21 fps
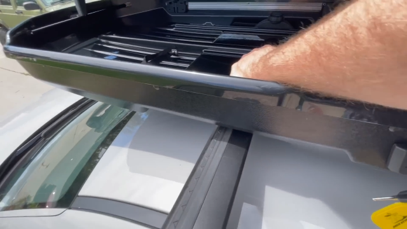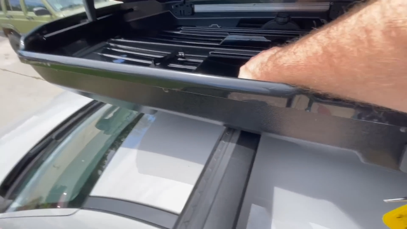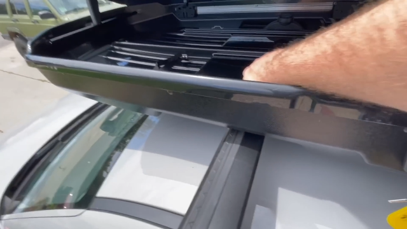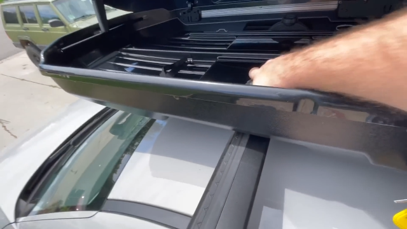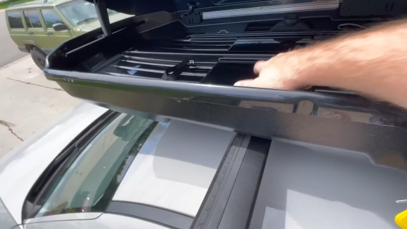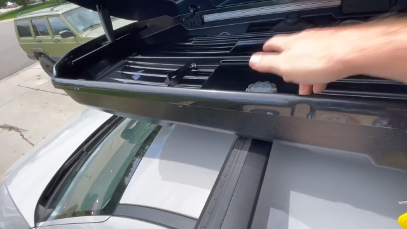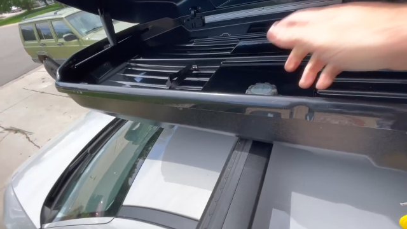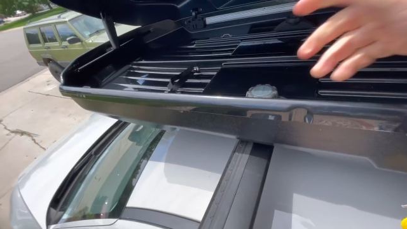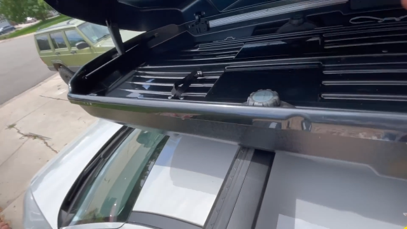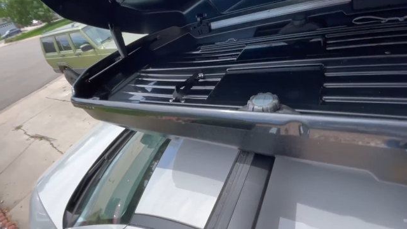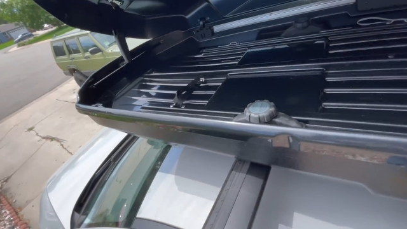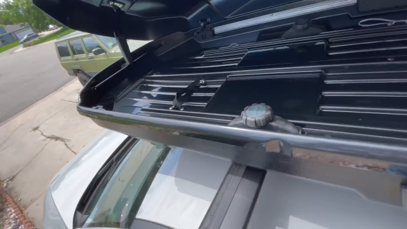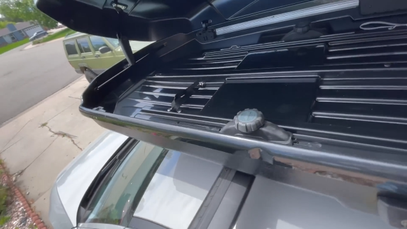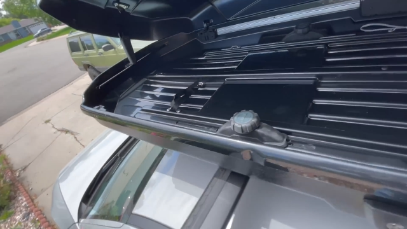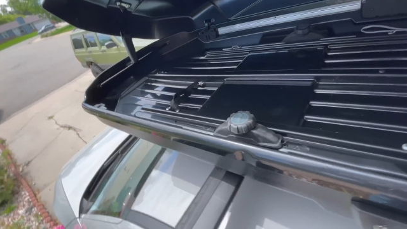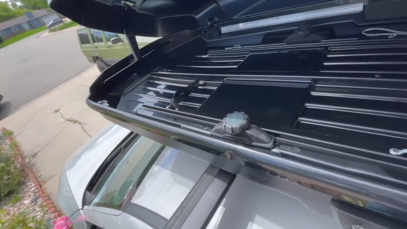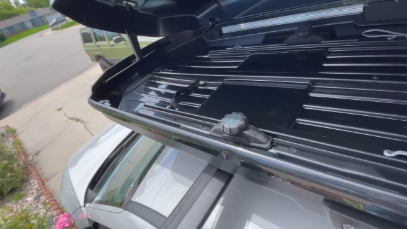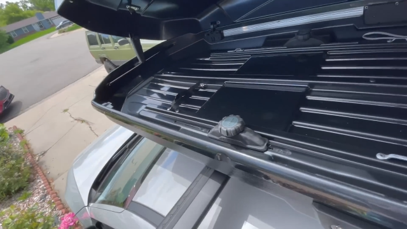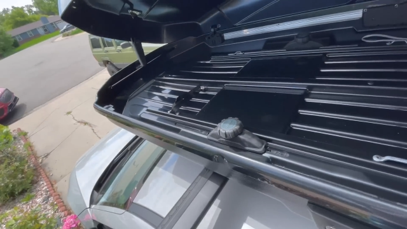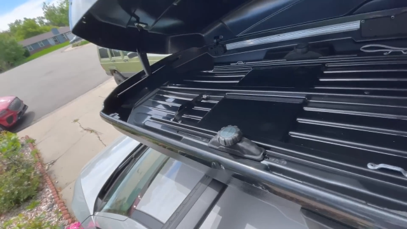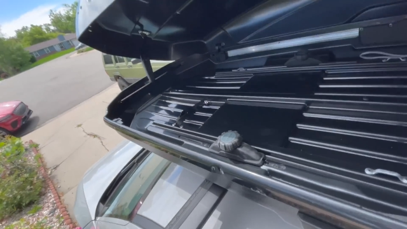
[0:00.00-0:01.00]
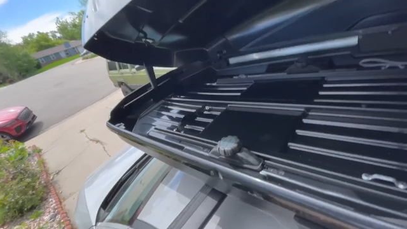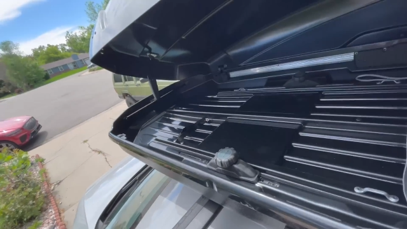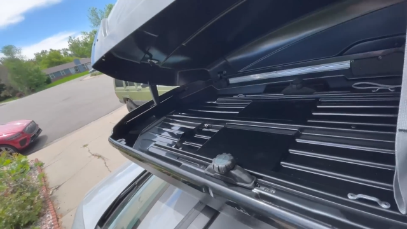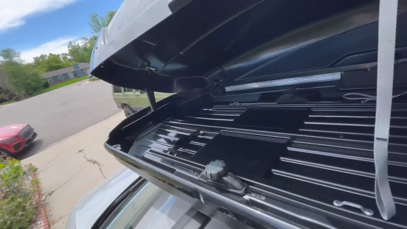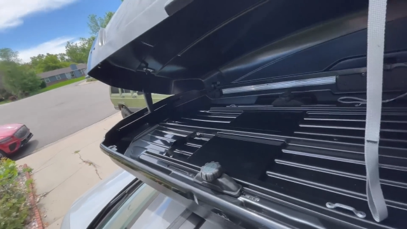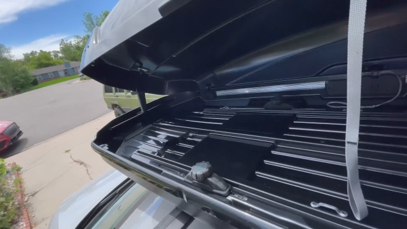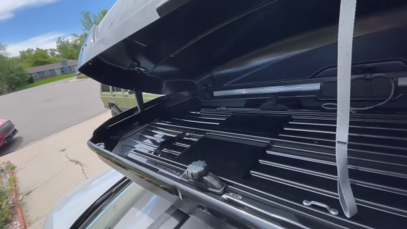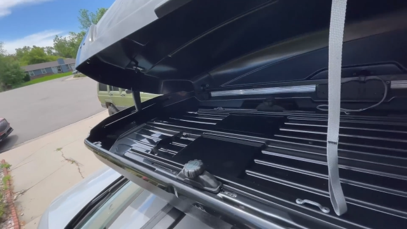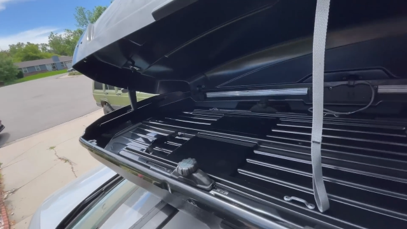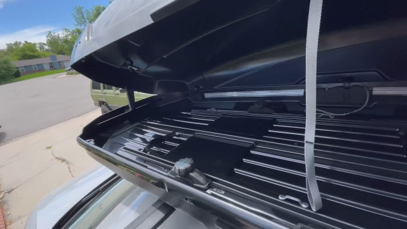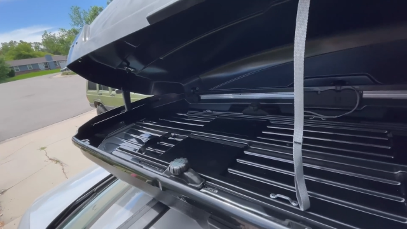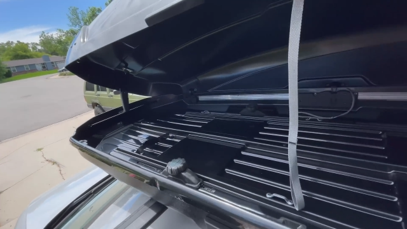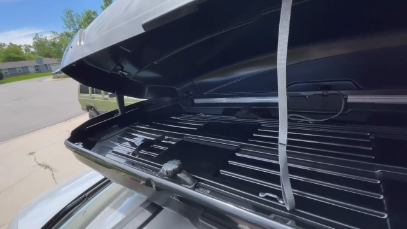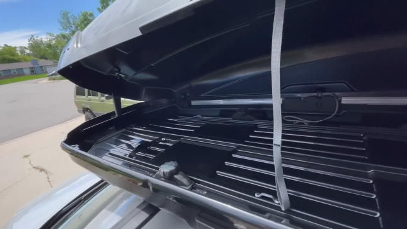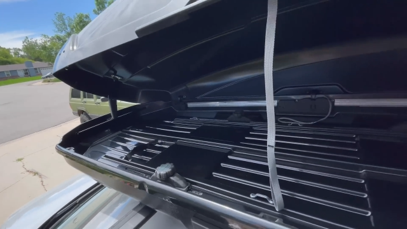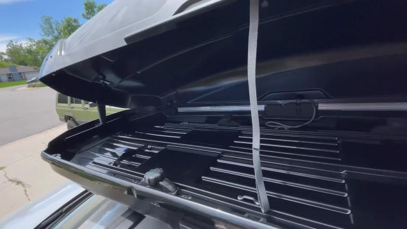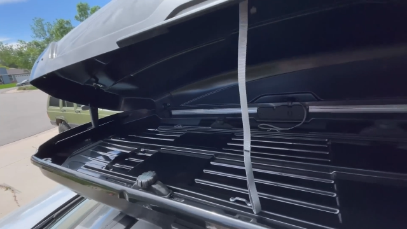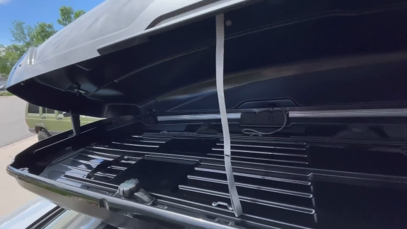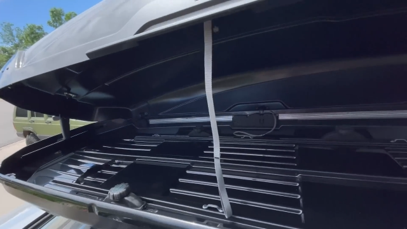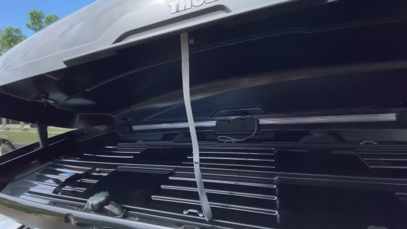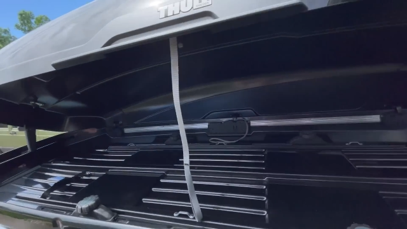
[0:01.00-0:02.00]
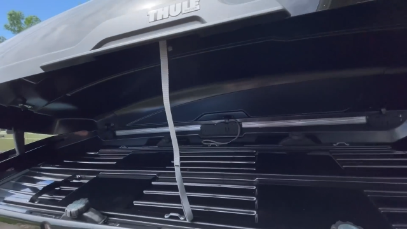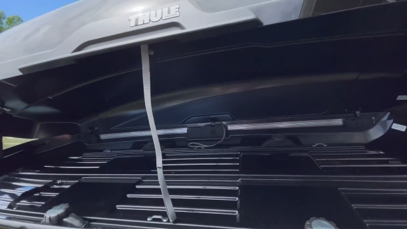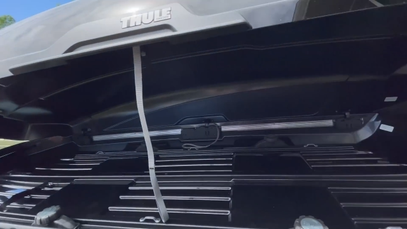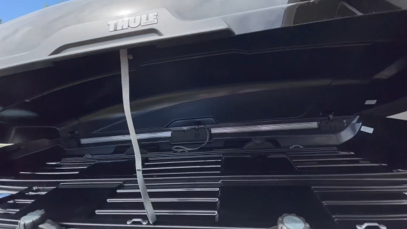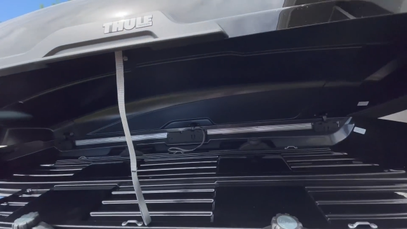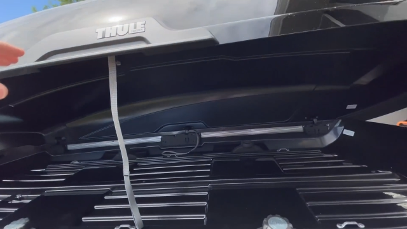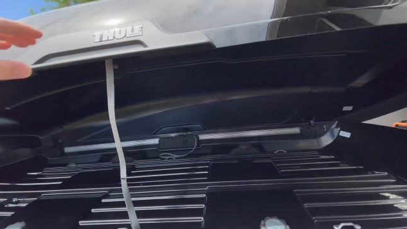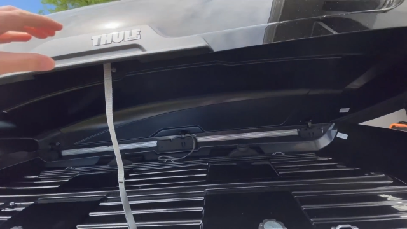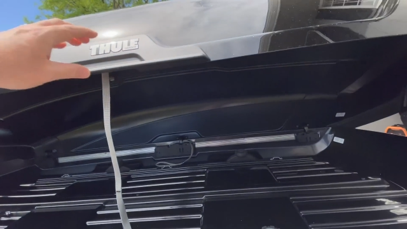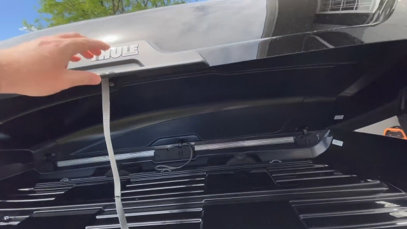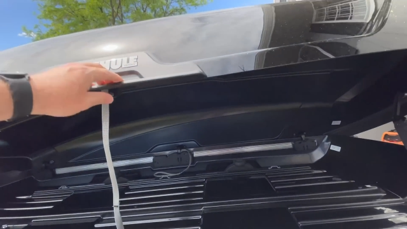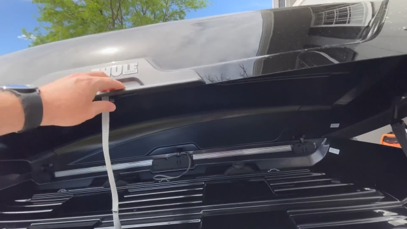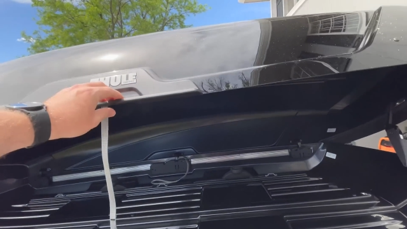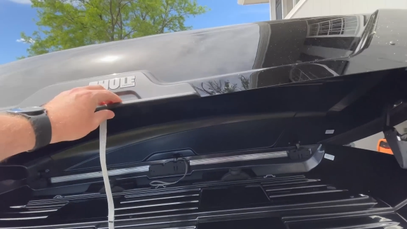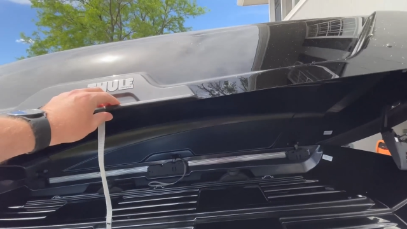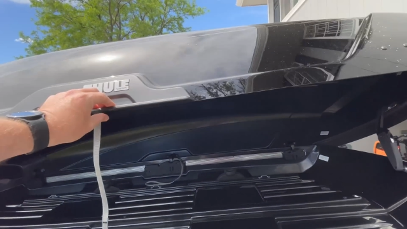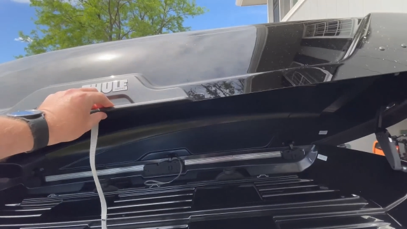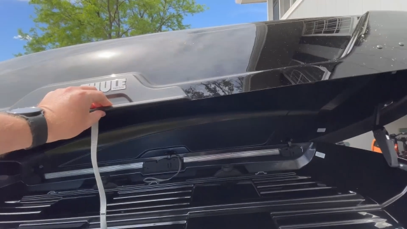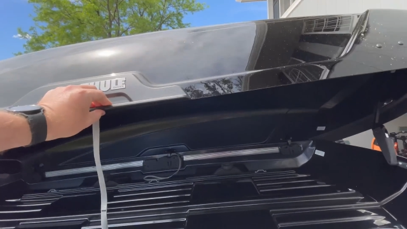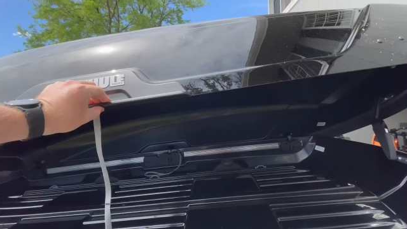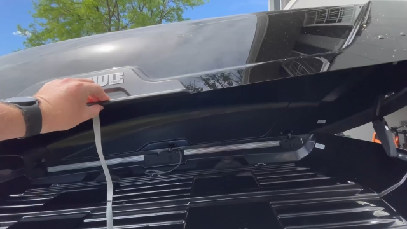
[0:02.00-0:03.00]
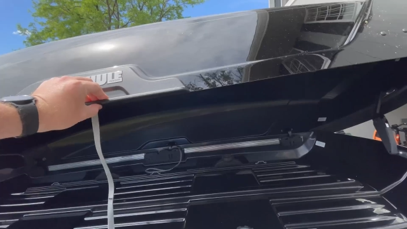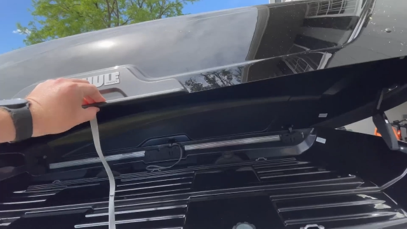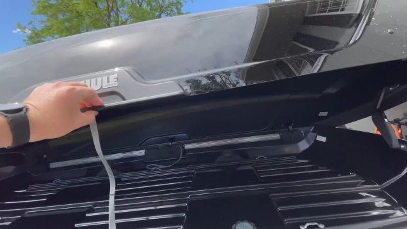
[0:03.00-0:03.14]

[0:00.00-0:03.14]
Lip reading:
[unreadable: no face in view]